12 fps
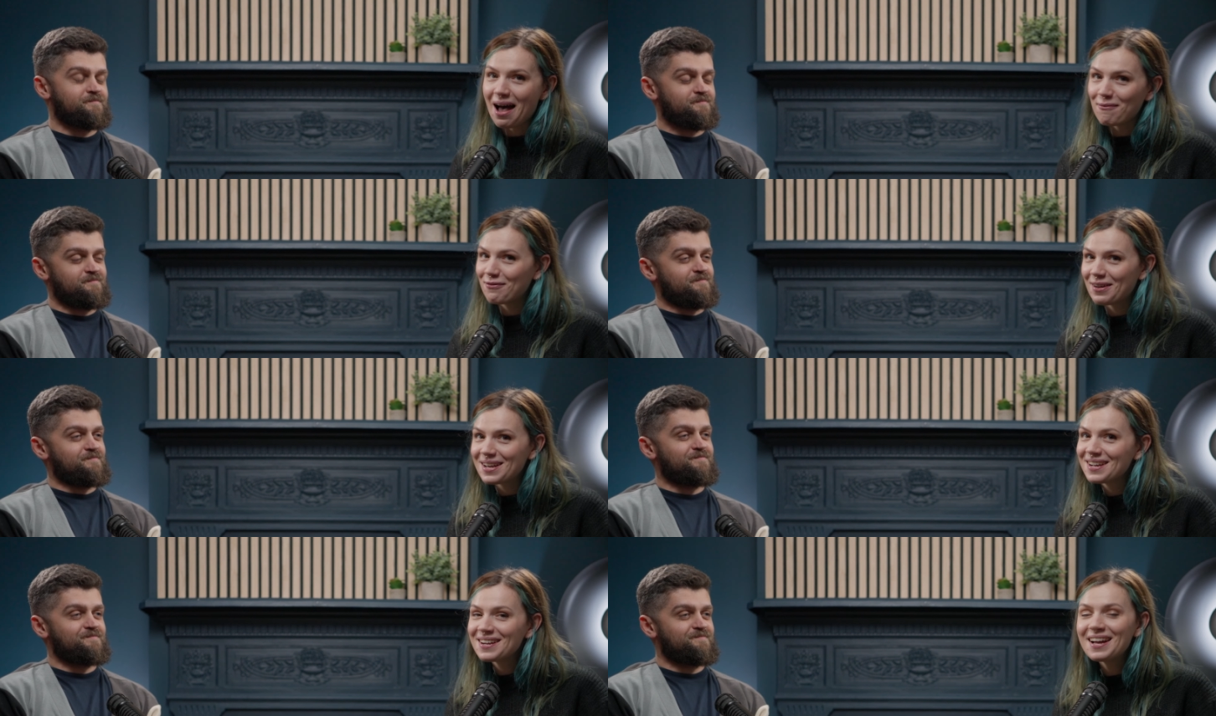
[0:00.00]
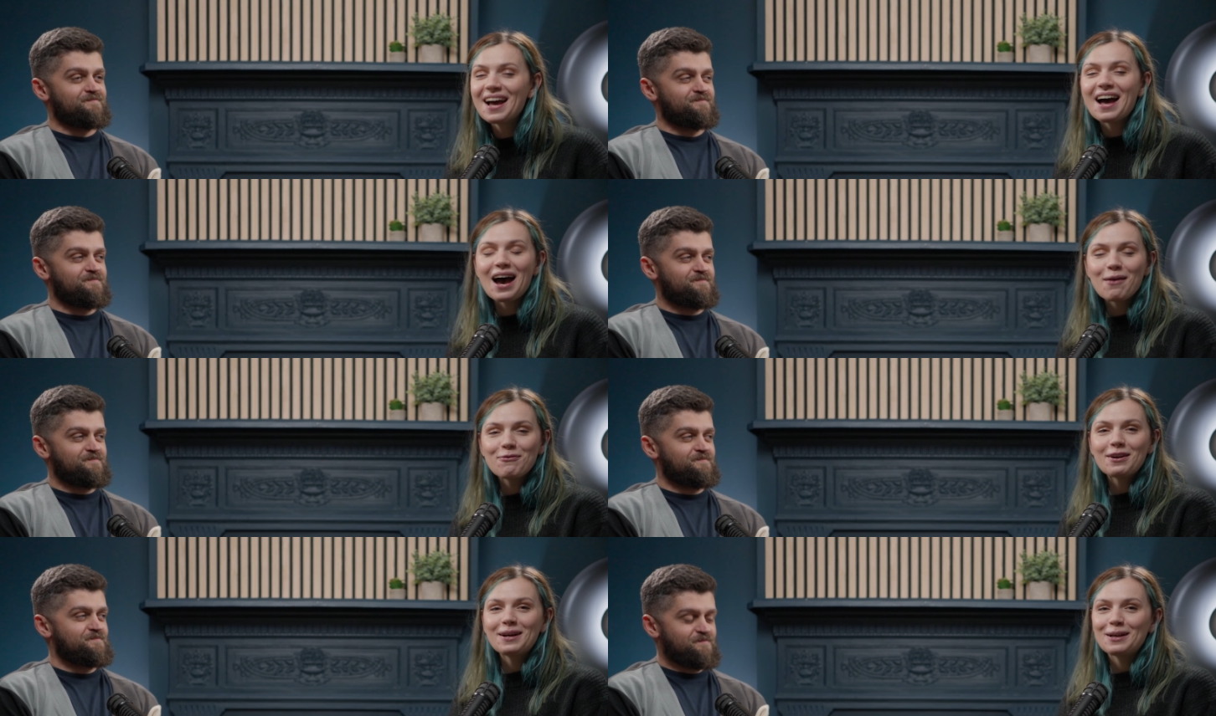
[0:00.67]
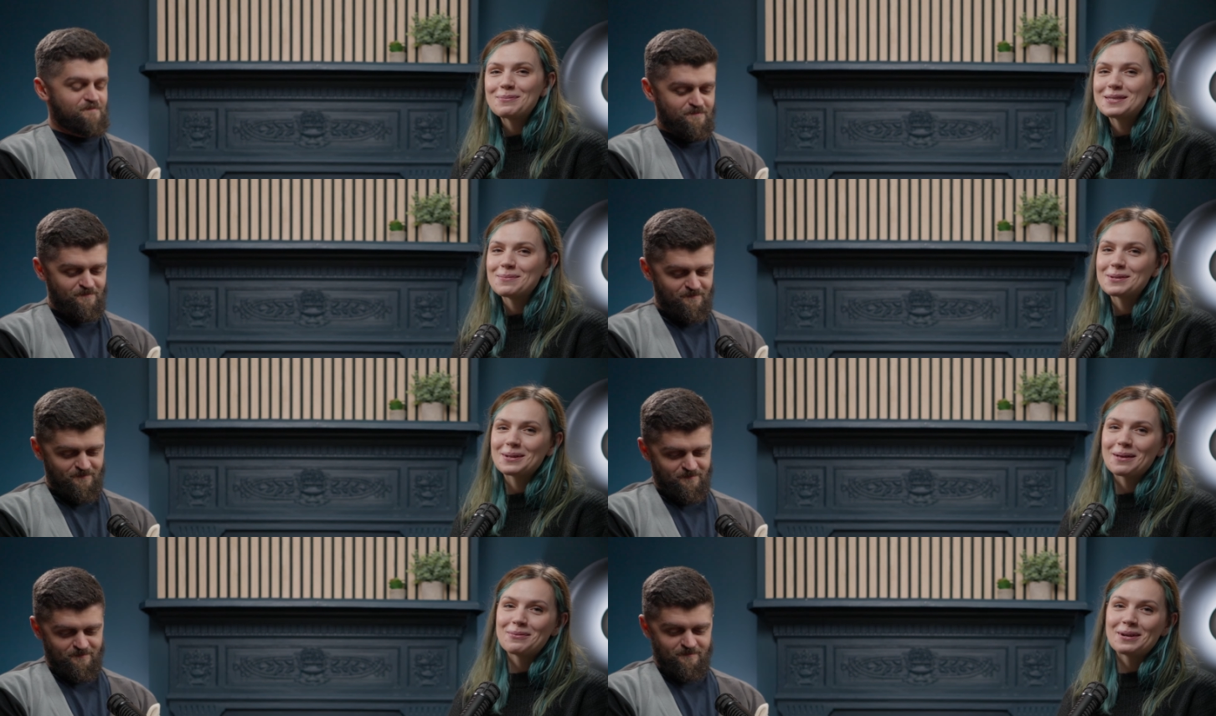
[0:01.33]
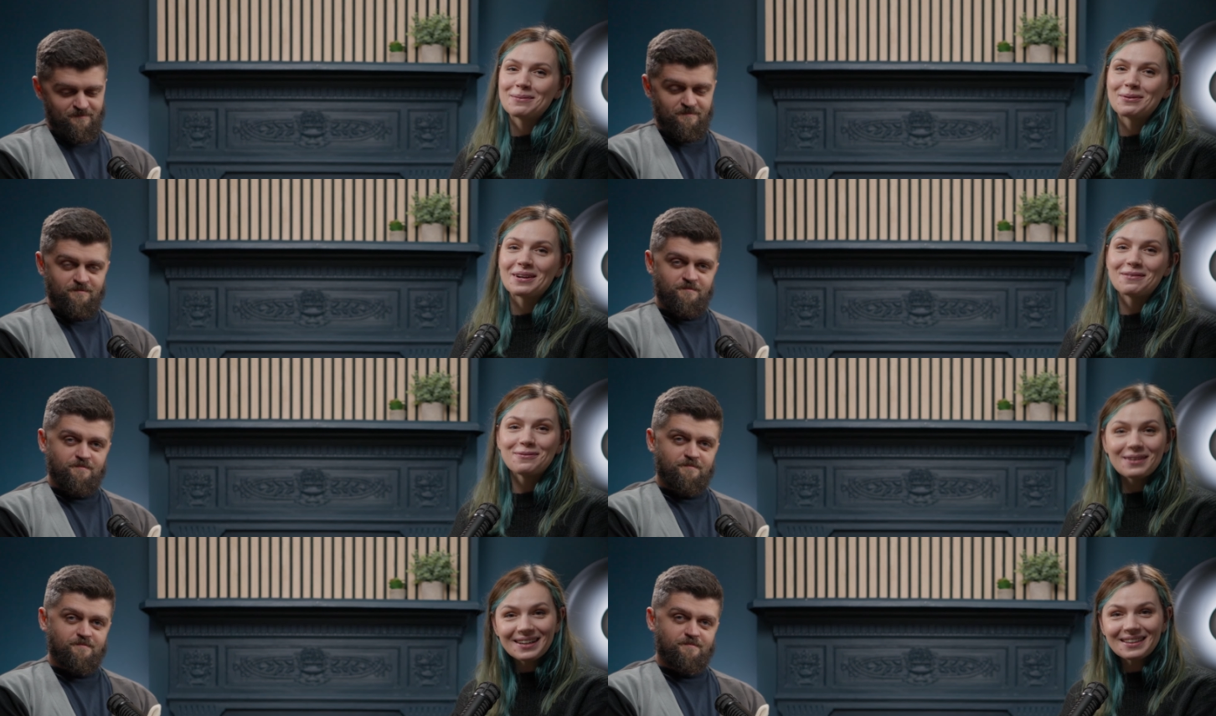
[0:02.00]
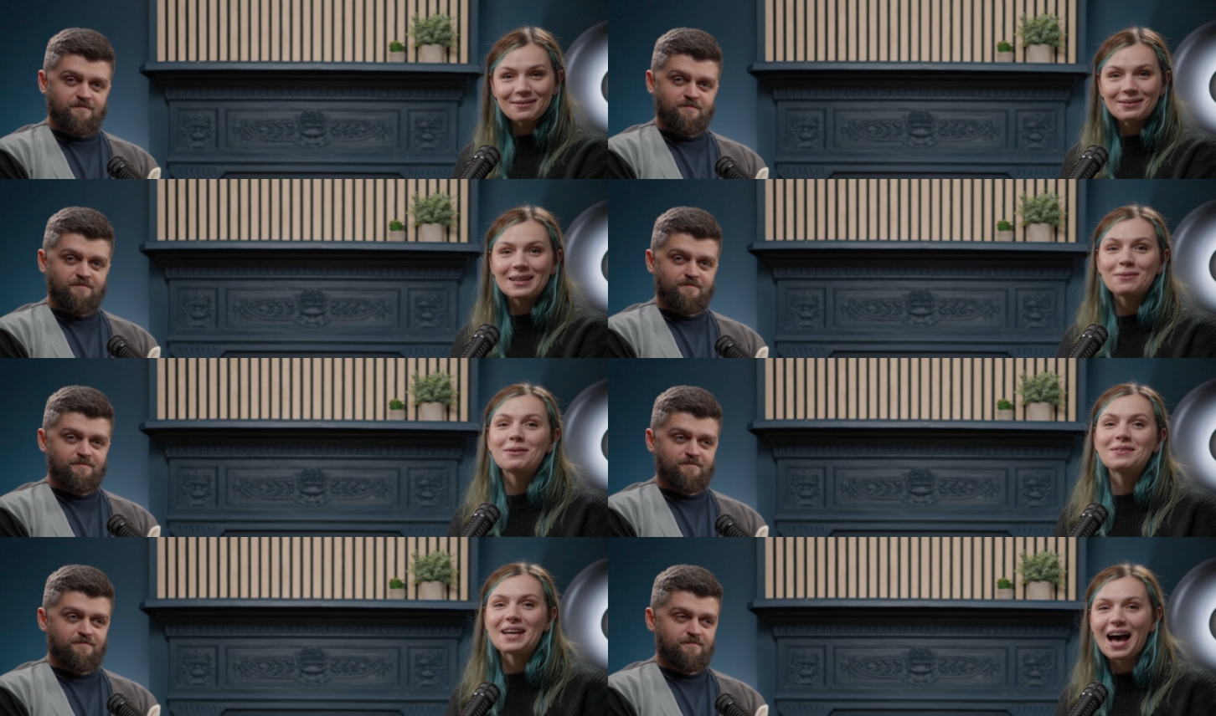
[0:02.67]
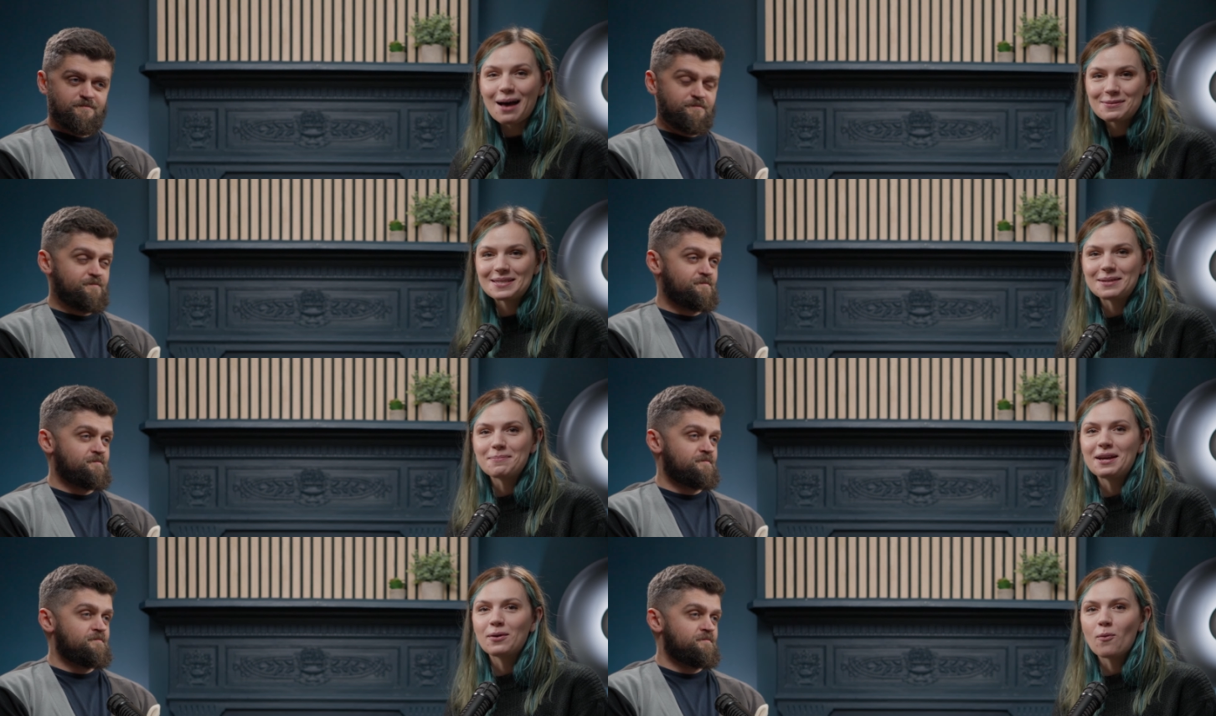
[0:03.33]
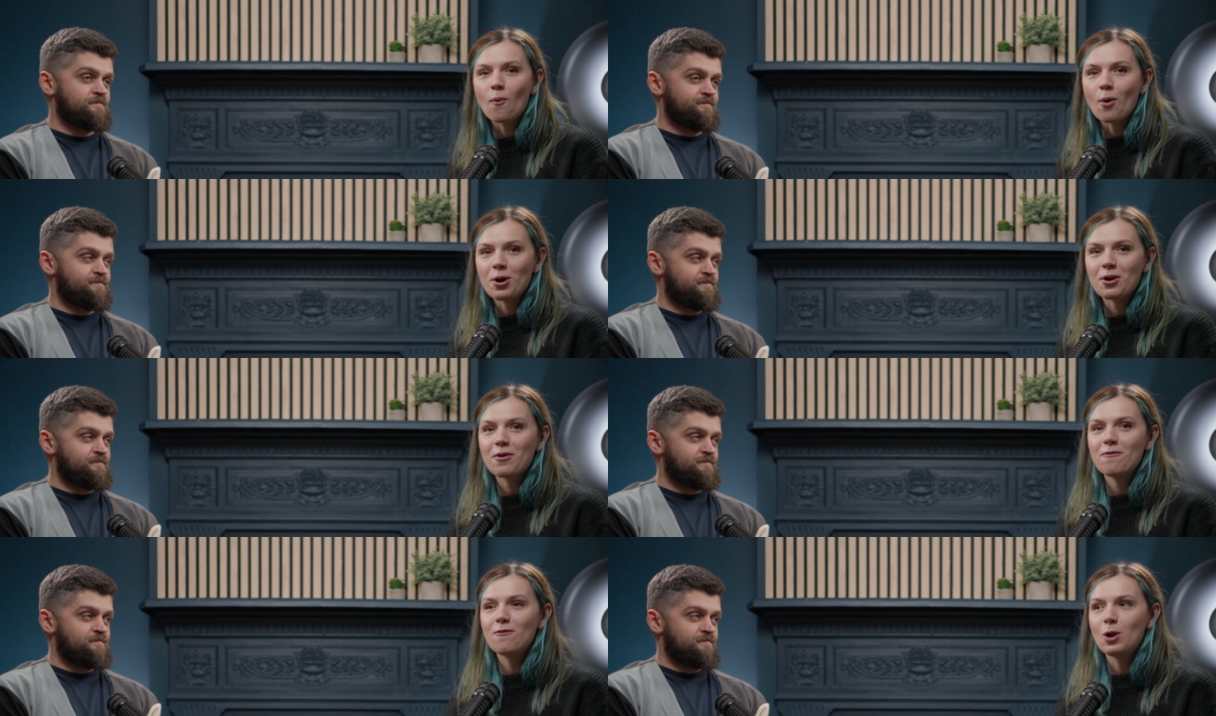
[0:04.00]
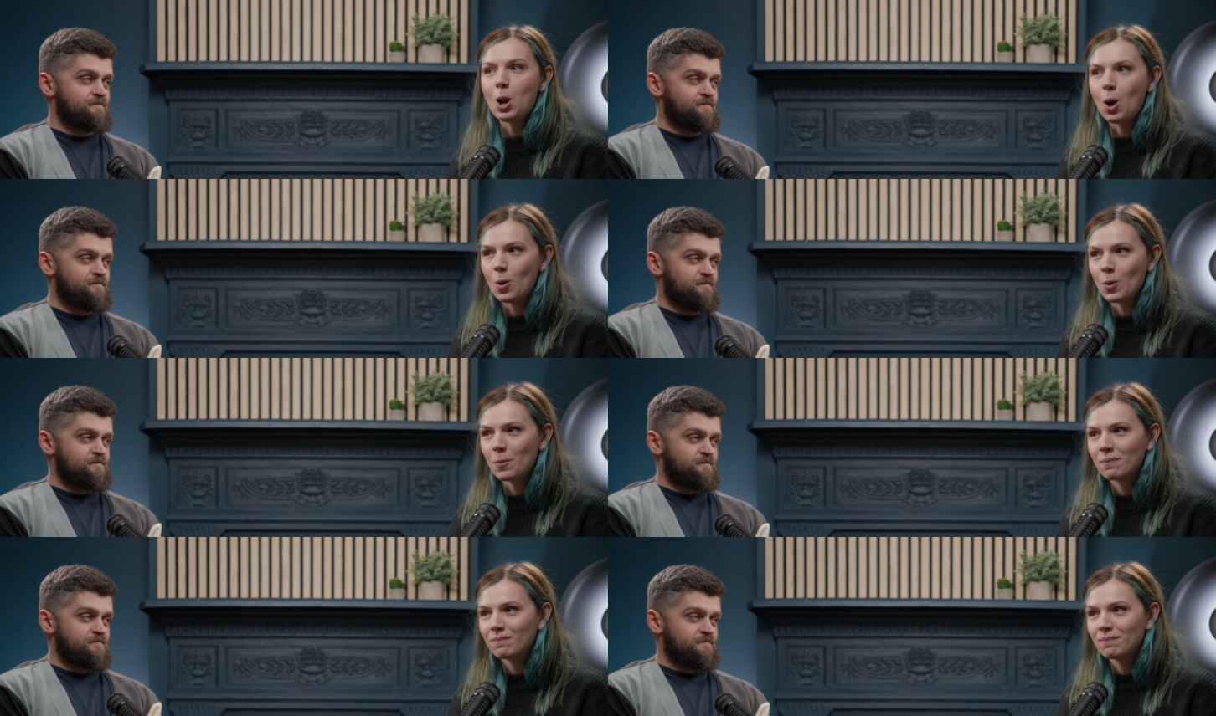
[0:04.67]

Speaker 1: AppFire. AppFire helps teams collaborate more effectively with the apps that make work flow.